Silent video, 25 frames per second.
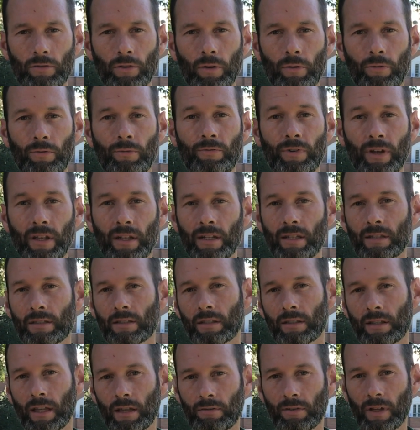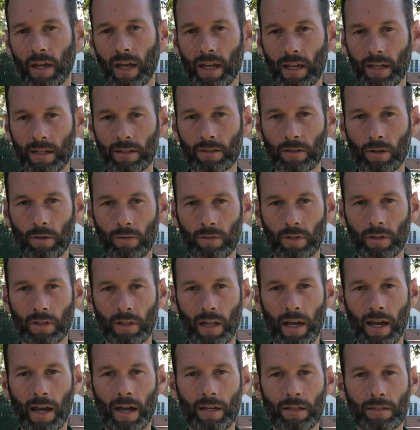the fitness that they've gained over
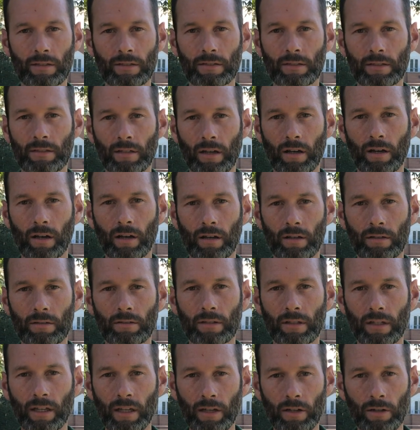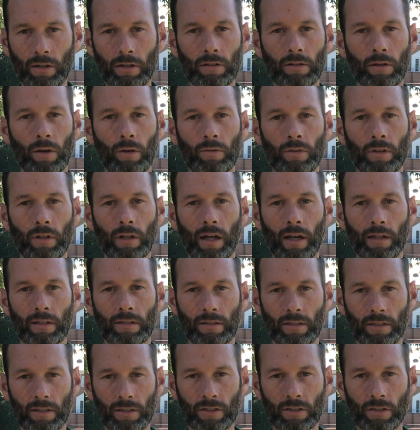the last uh, year, over the last
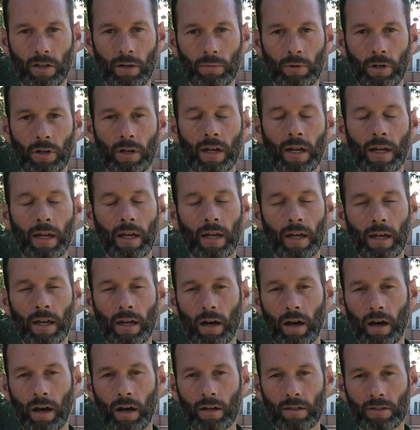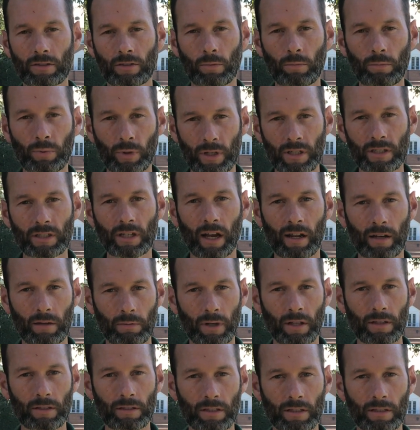this summer. Uh, so I'm pretty excited
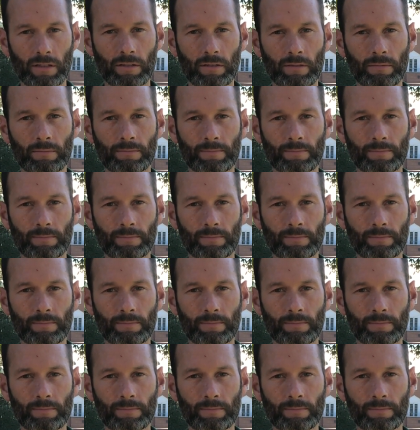about the season.